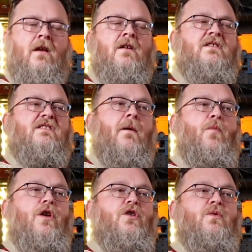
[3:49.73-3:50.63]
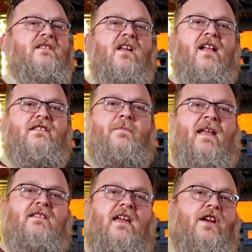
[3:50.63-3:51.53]
someone who has not
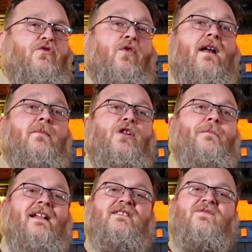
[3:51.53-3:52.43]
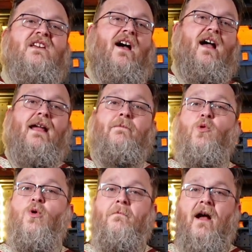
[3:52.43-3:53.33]
spent incredible amounts of time
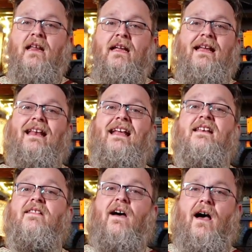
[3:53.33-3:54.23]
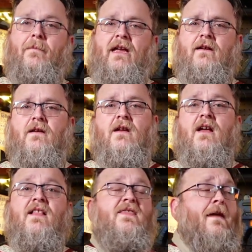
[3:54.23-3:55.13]
or money getting into the hobby.
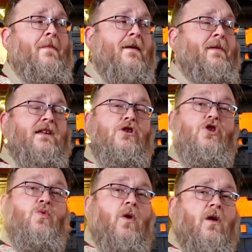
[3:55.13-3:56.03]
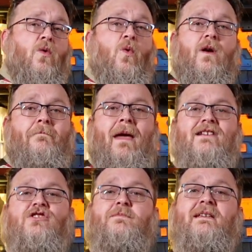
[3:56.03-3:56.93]
They may be newer, or it may
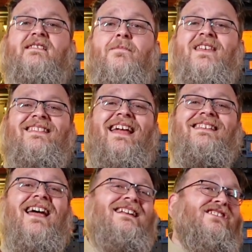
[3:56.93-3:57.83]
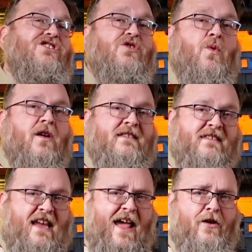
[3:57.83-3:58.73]
just be something they like to do on a
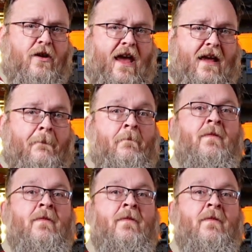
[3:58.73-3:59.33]
Saturday.